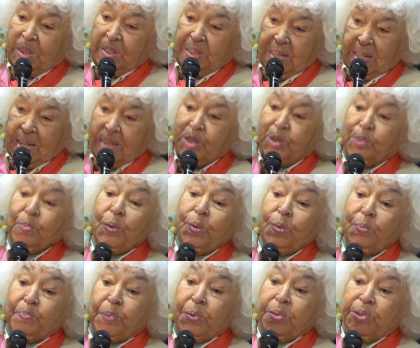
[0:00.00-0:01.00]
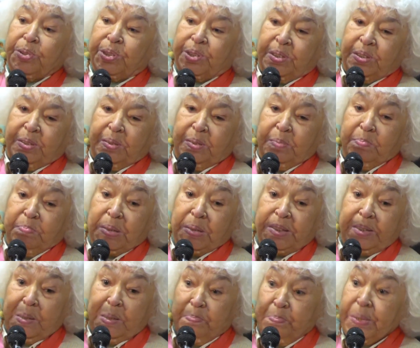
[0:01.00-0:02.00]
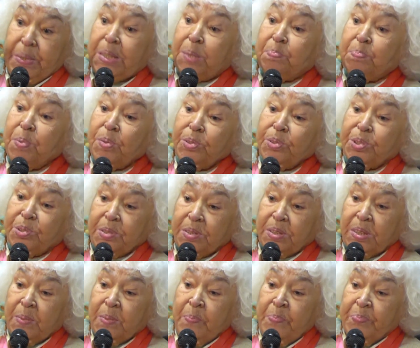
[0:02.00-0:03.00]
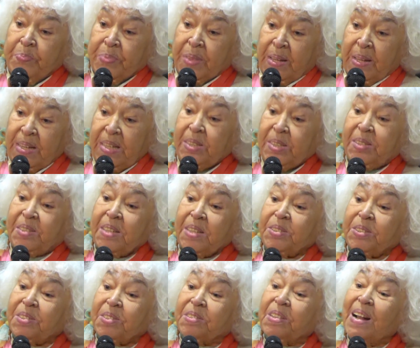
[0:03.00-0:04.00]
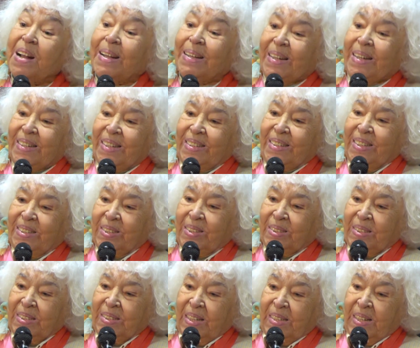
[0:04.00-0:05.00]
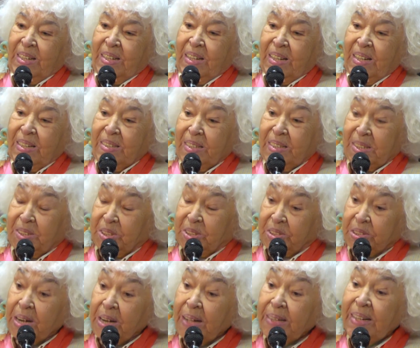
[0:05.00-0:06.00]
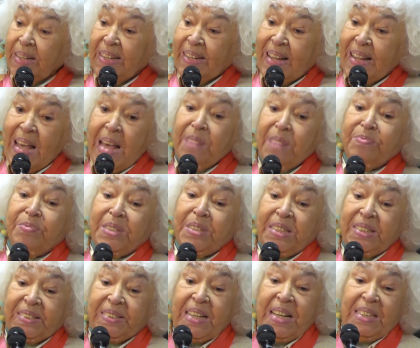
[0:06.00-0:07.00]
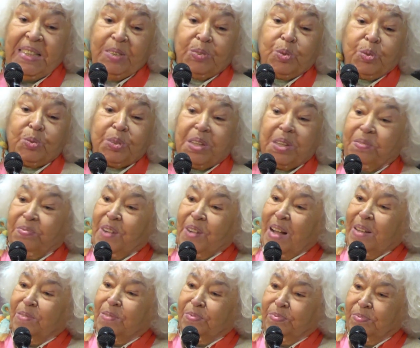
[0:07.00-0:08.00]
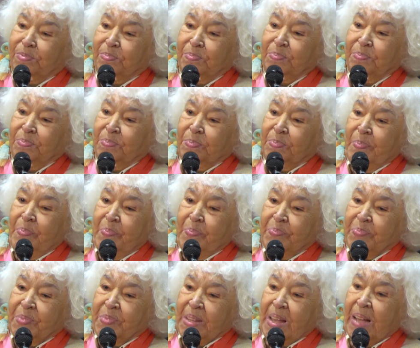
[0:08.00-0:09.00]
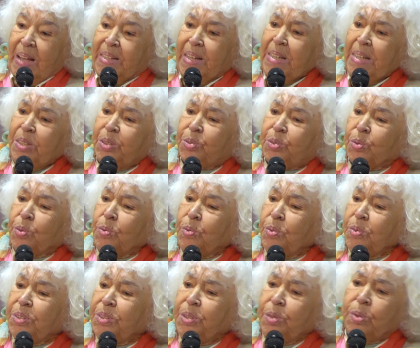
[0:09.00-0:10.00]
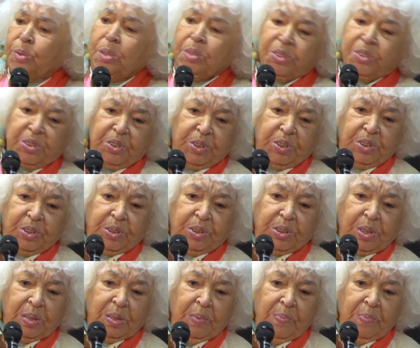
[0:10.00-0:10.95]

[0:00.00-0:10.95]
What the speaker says: A small portion, but the big portion is the struggle. The struggle every day to survive against all the odds.